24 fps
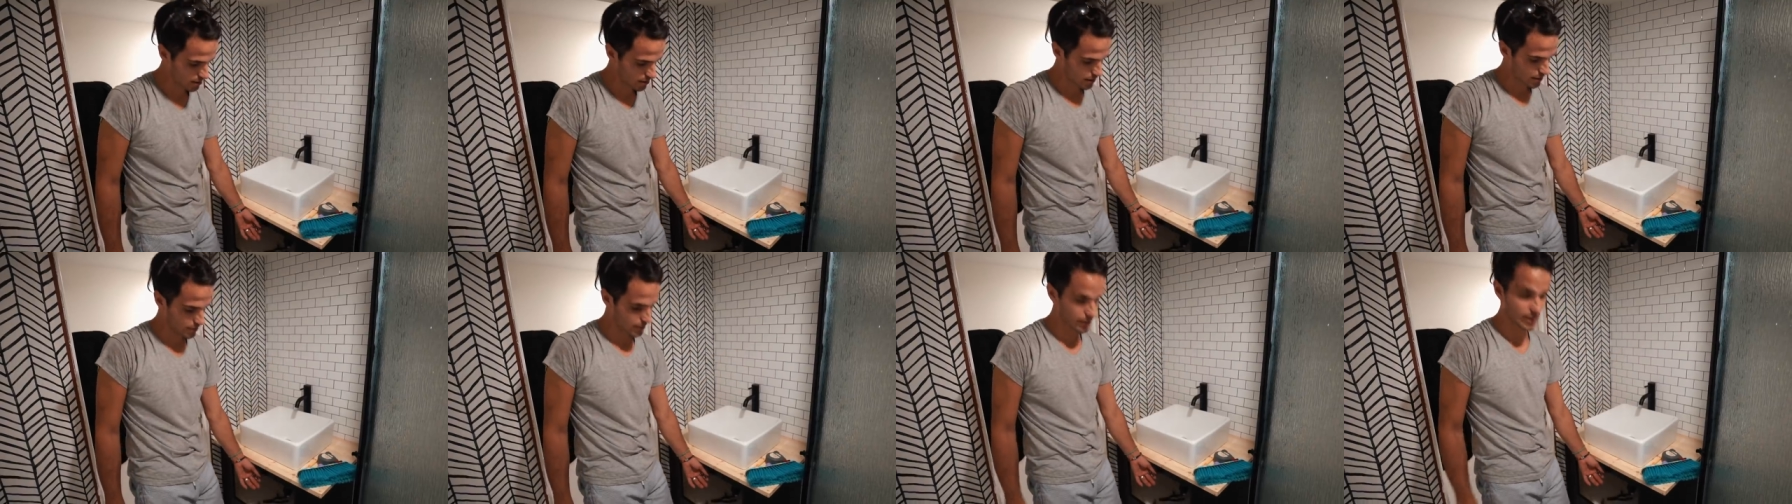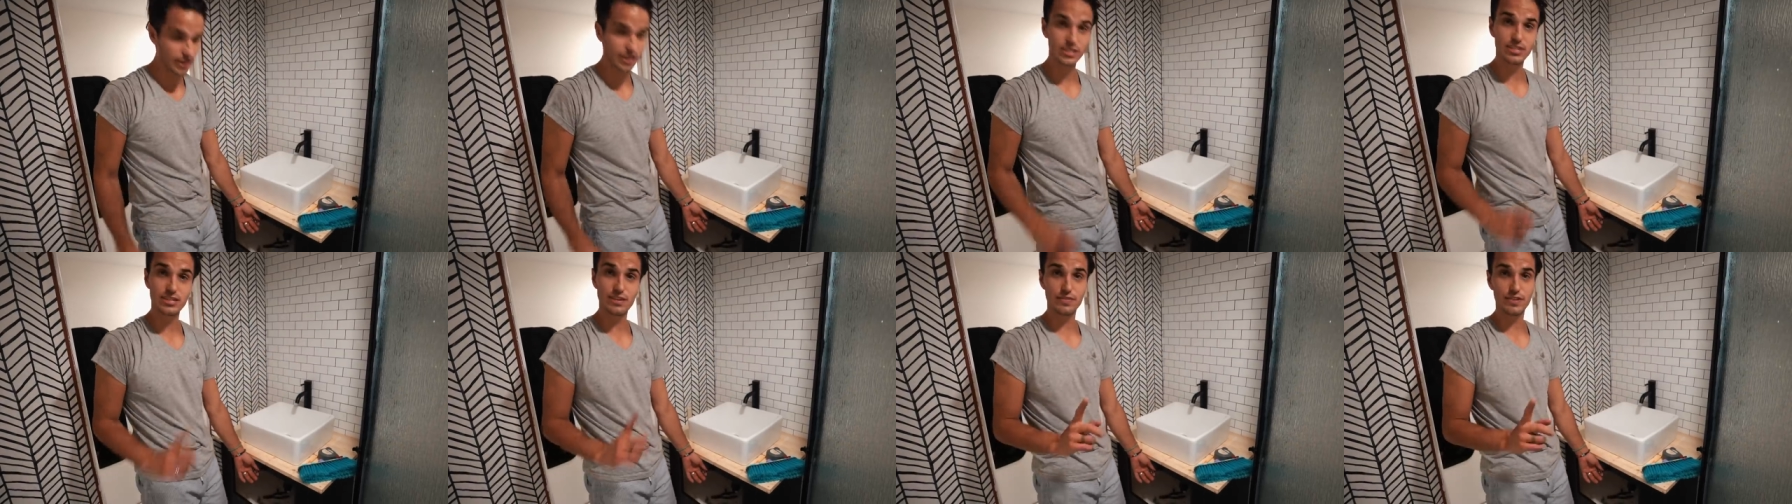not
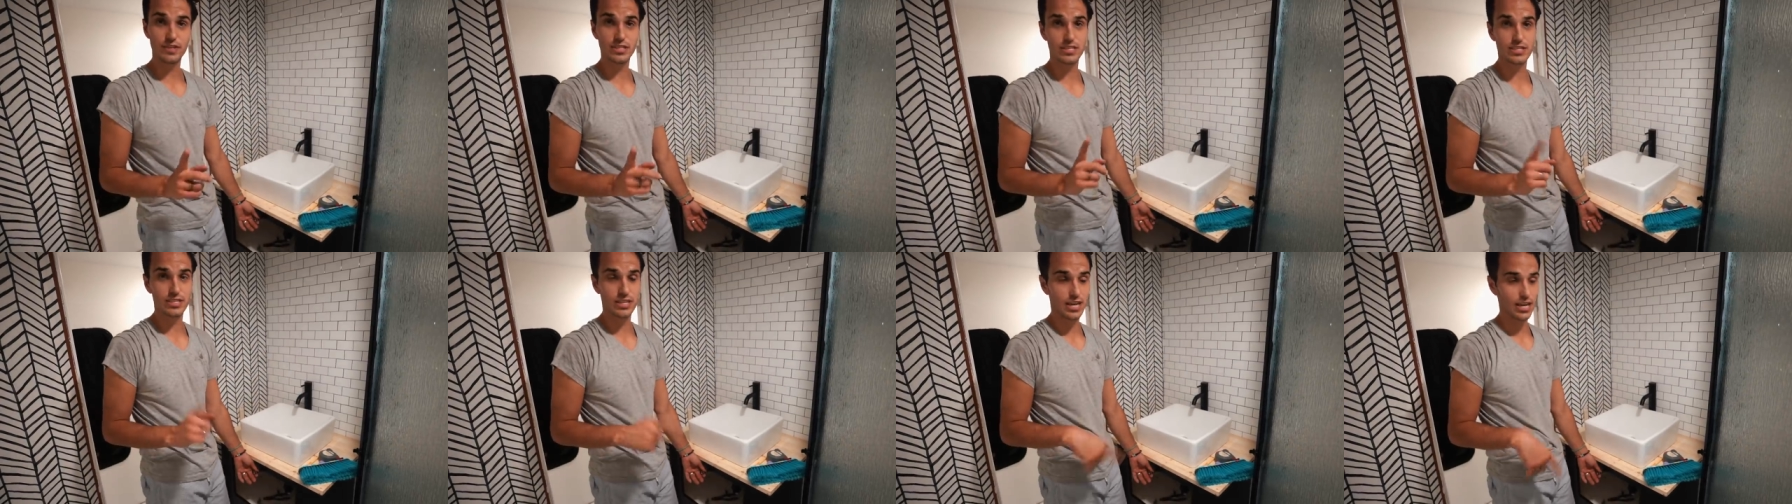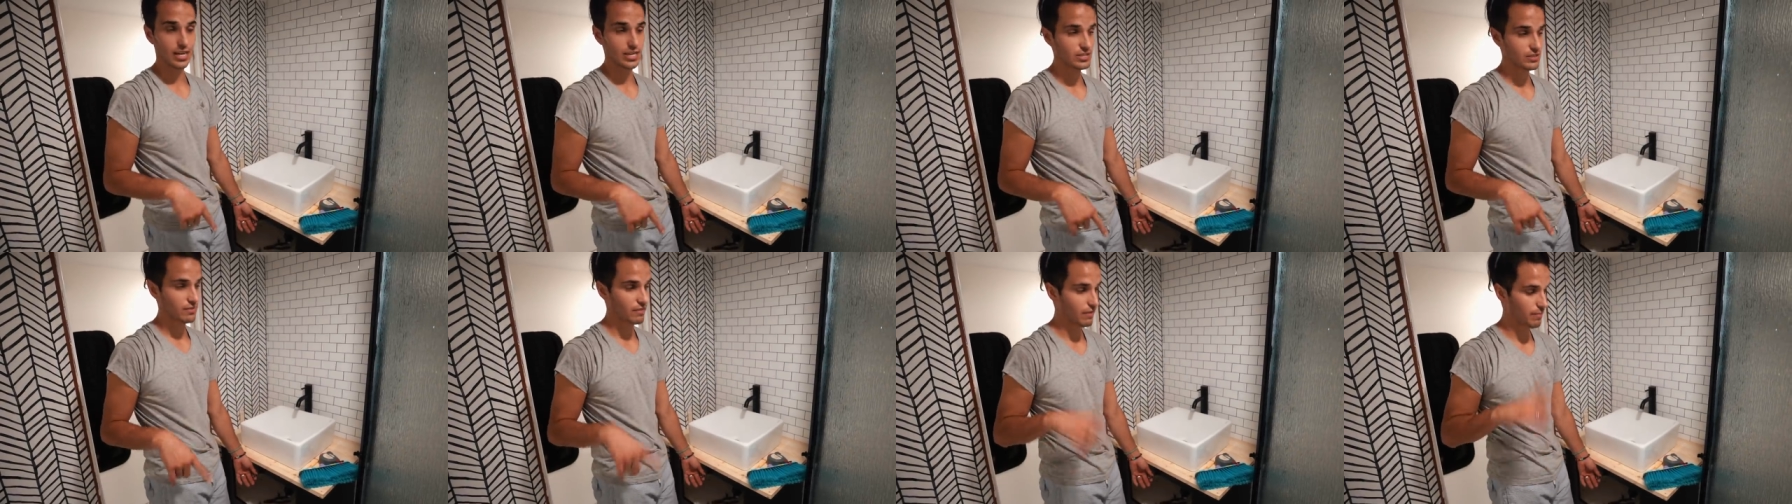only a different
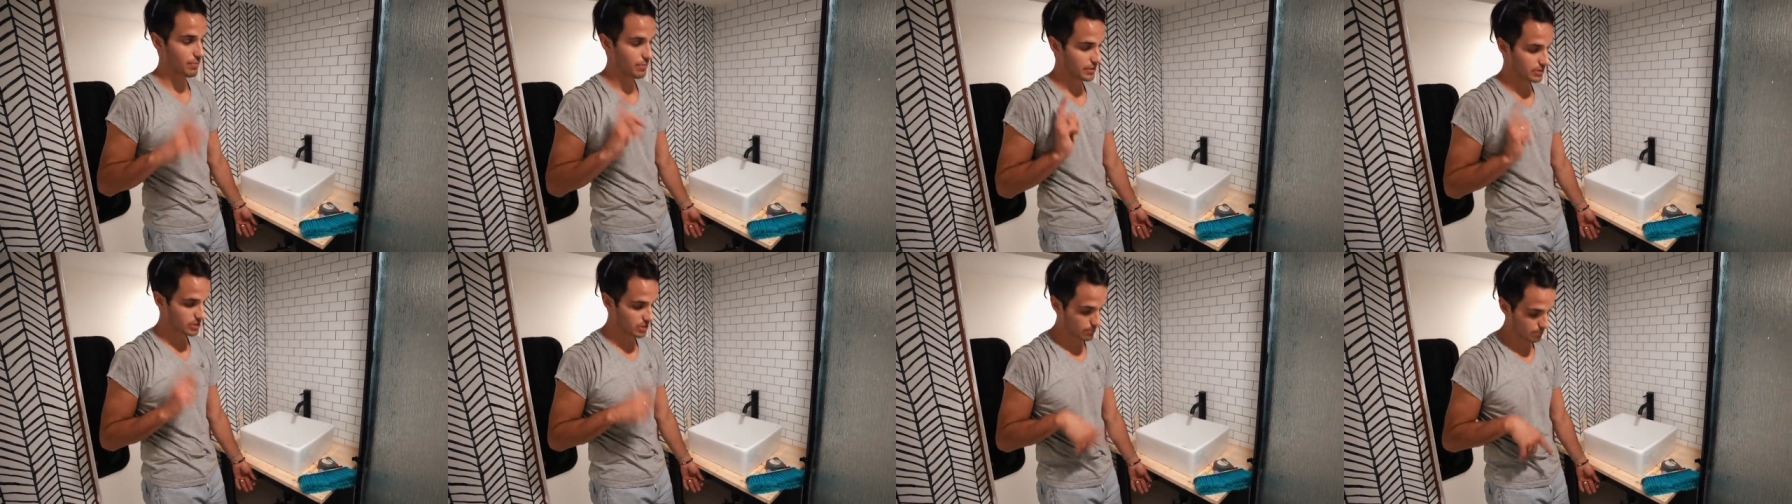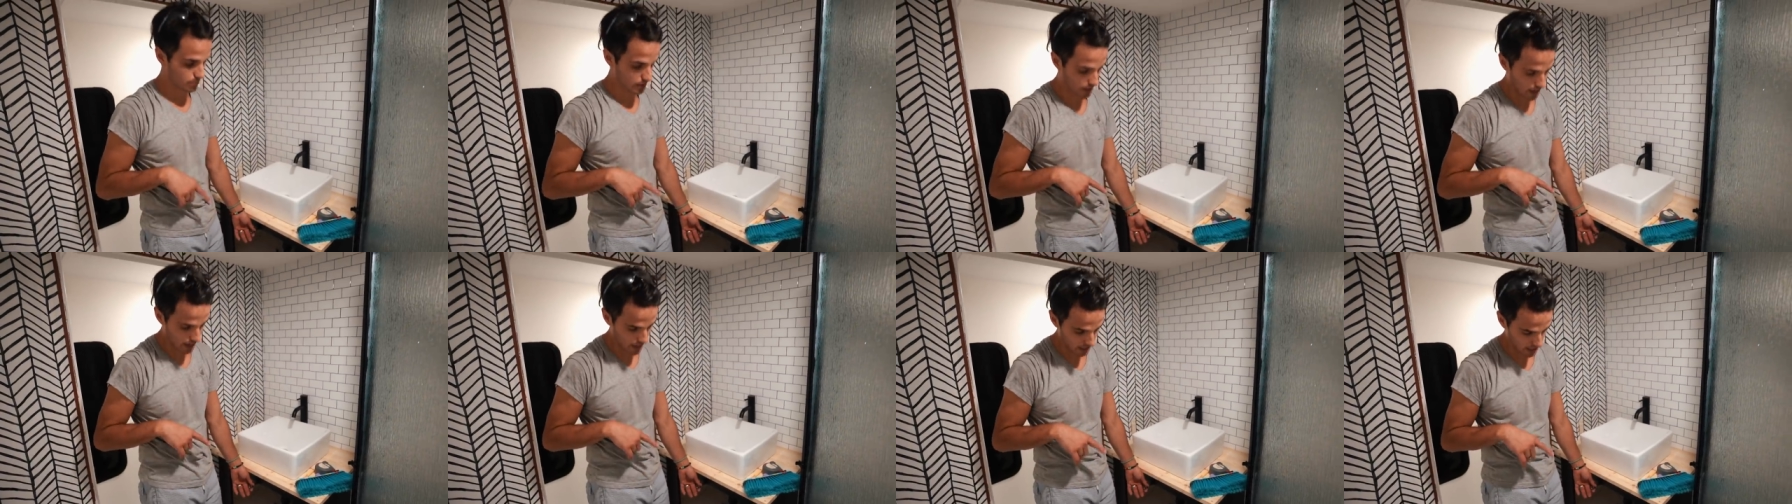size from the
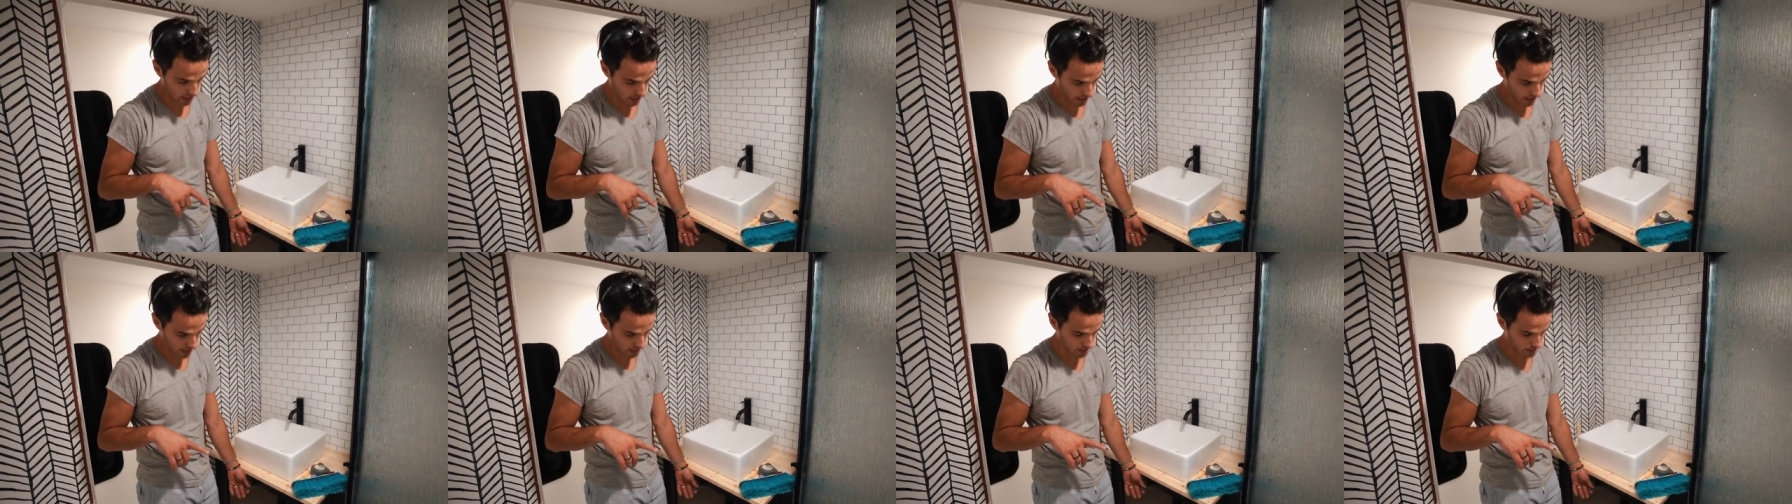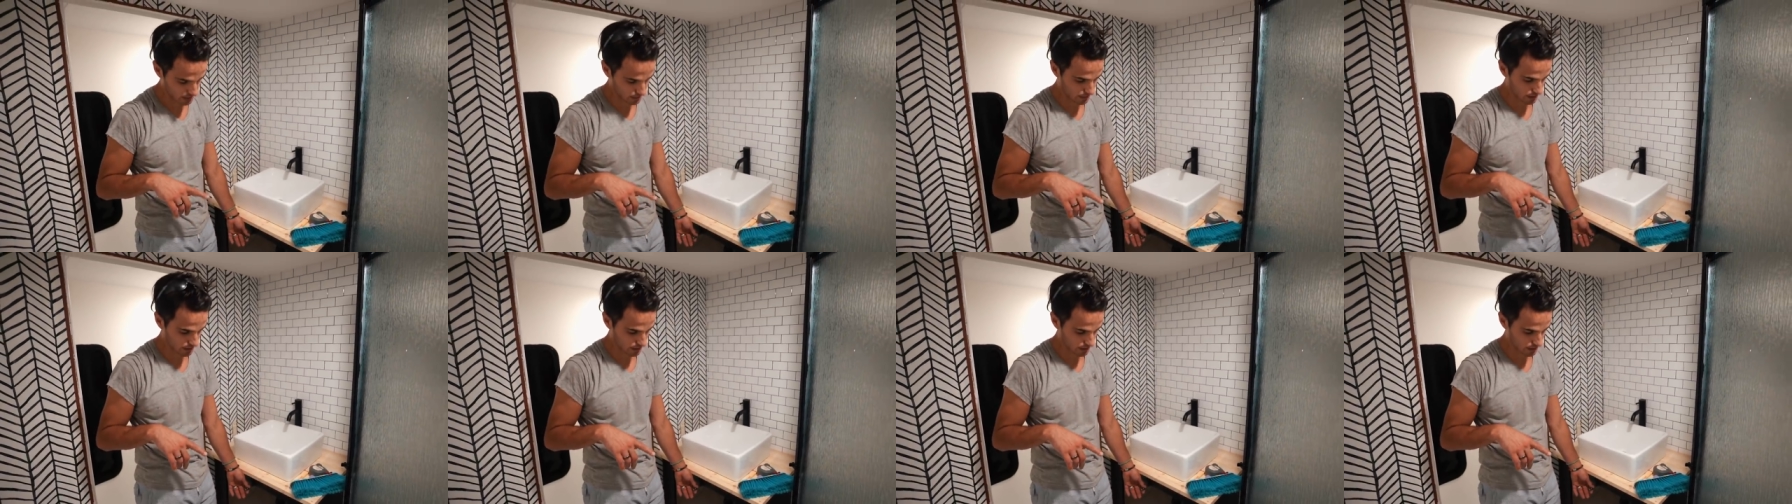supply lines,